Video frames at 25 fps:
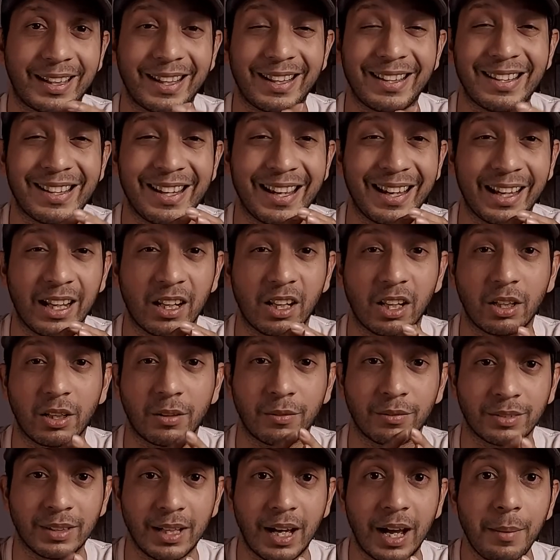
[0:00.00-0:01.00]
can take a lot
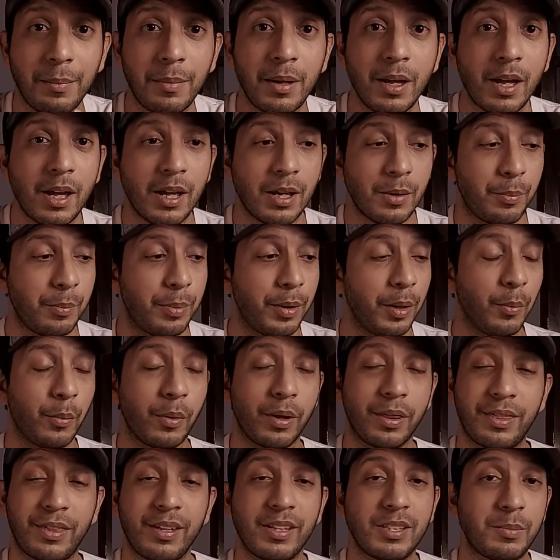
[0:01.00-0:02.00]
of time, but
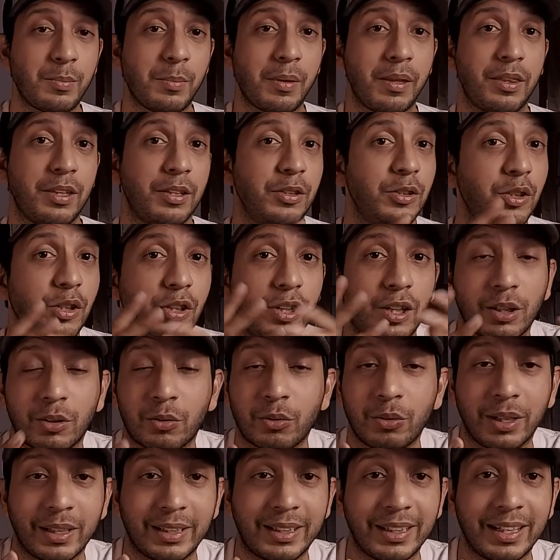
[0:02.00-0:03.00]
with this method you're
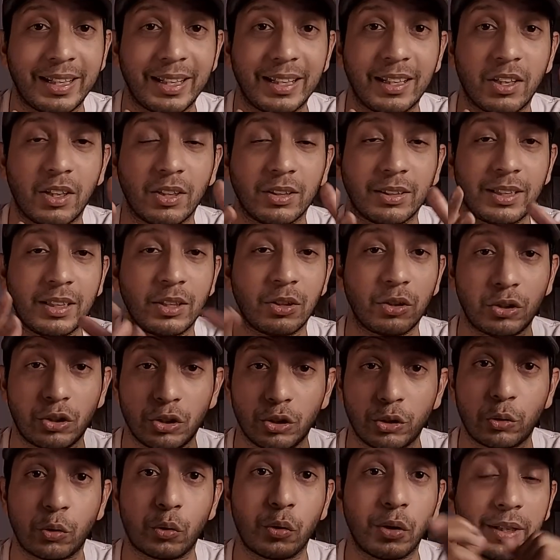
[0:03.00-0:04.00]
not creating any content, you're
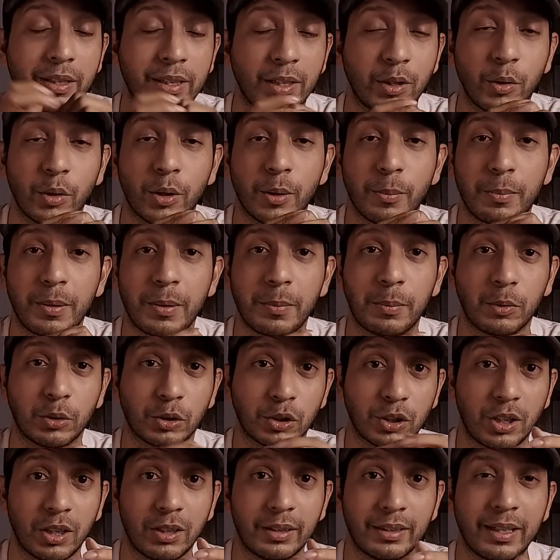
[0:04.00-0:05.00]
just creating other
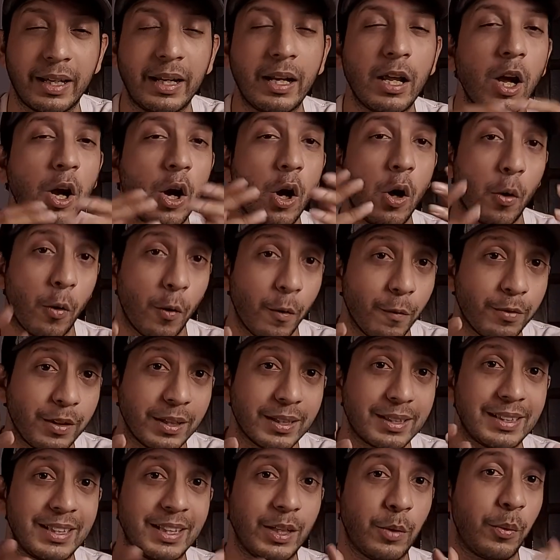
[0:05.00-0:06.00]
people's content.
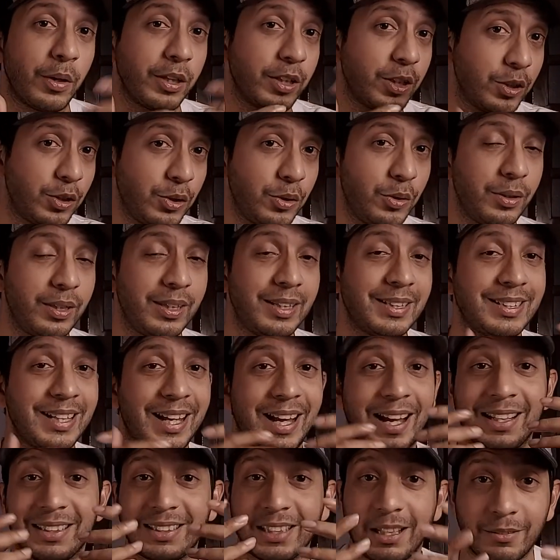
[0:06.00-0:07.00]
Obviously, when you do this,
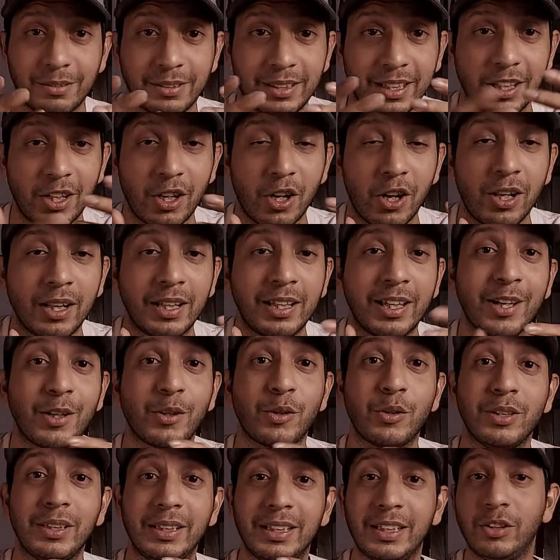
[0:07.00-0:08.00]
as I've said earlier,
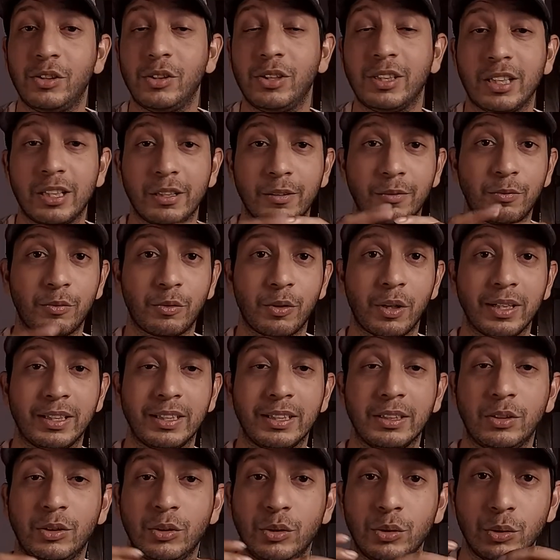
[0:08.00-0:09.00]
you need to give
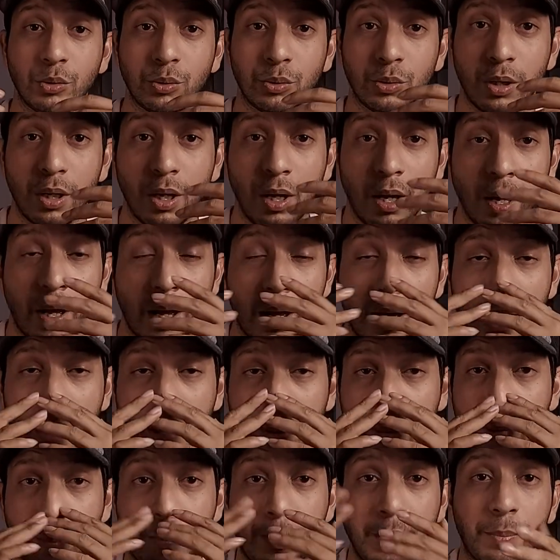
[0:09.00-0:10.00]
credit to
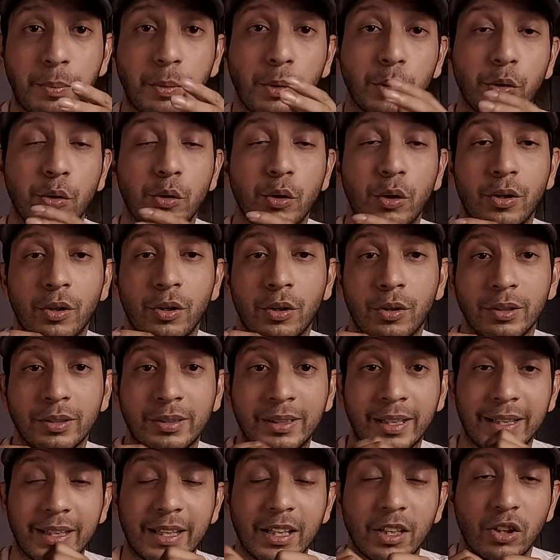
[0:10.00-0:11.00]
the people you're
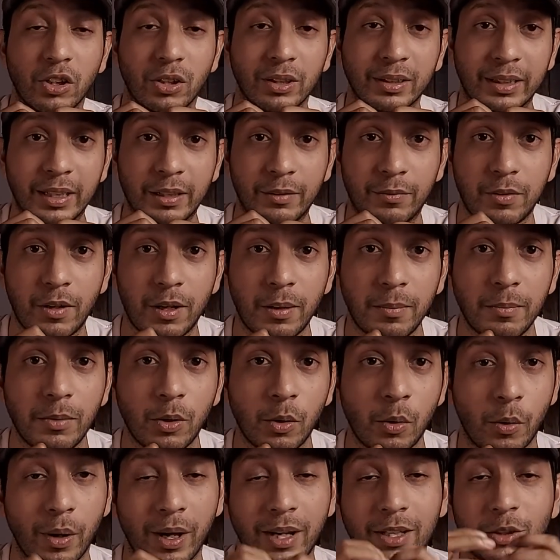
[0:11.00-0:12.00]
taking content
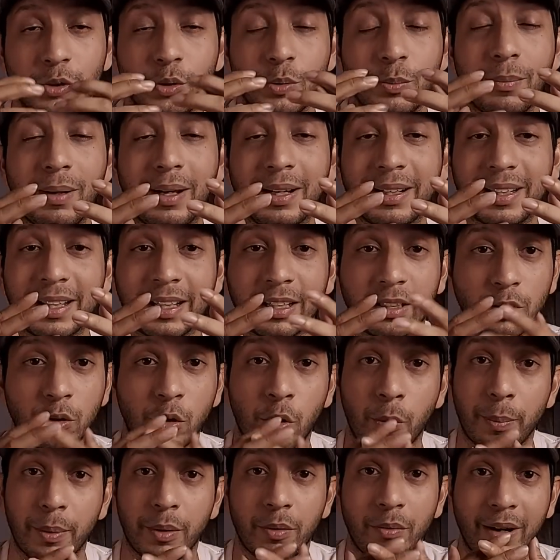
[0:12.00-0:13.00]
from, or else you might get
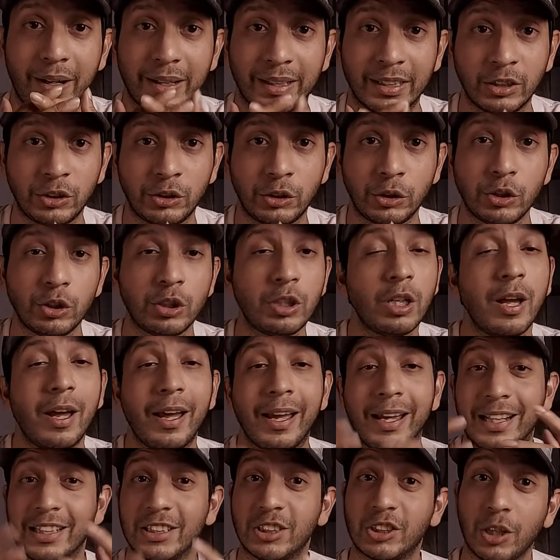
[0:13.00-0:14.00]
copyright issues.
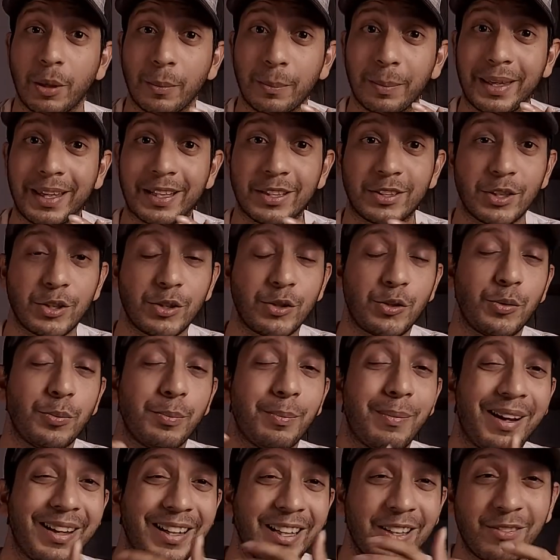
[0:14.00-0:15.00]
In some cases you
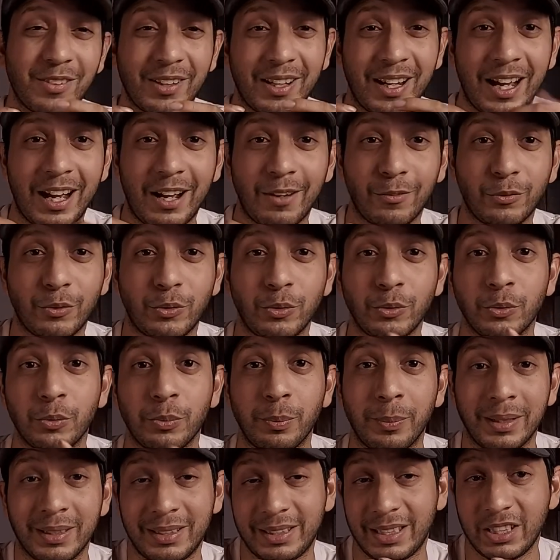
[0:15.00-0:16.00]
might even have to
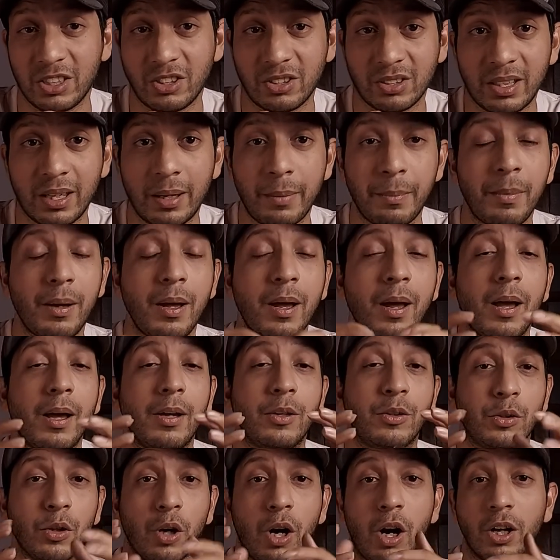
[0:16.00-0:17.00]
message them
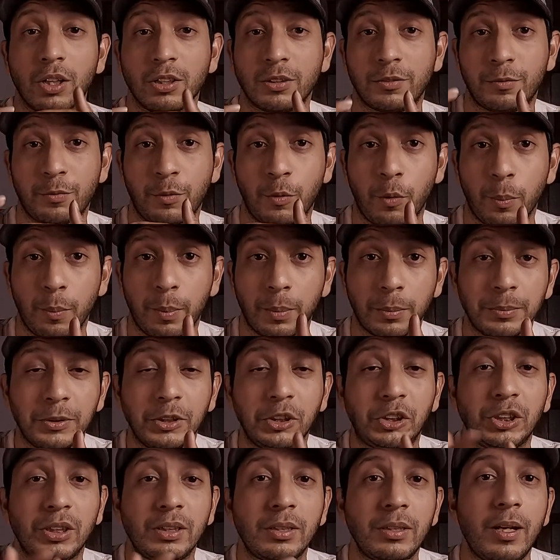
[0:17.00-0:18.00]
to ask for
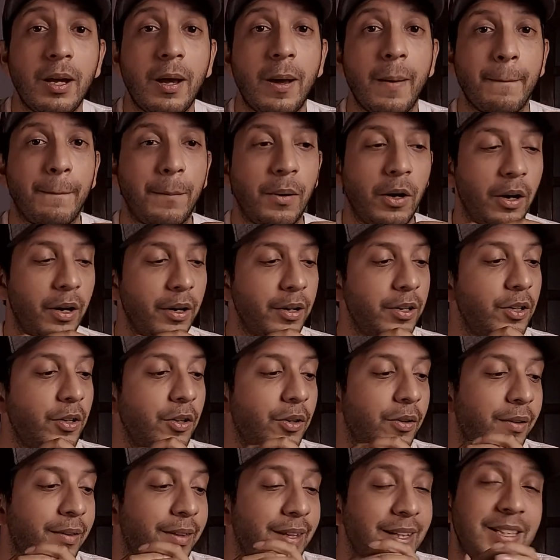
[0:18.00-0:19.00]
permission, but you
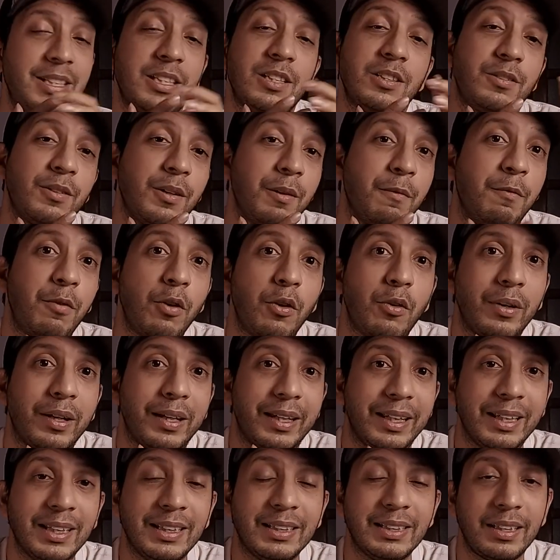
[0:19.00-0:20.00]
know, this is a
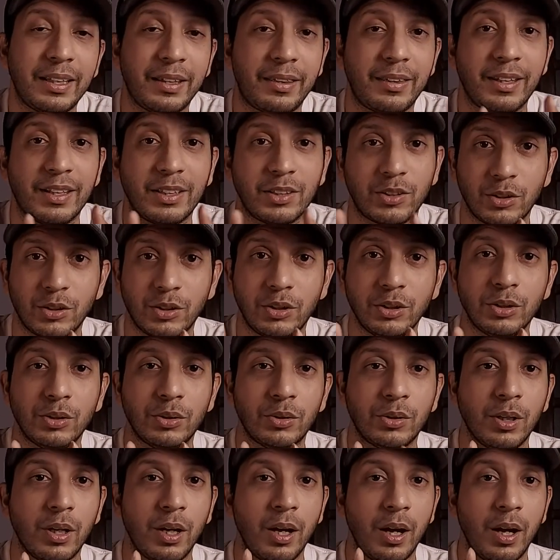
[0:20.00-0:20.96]
very easy thing to do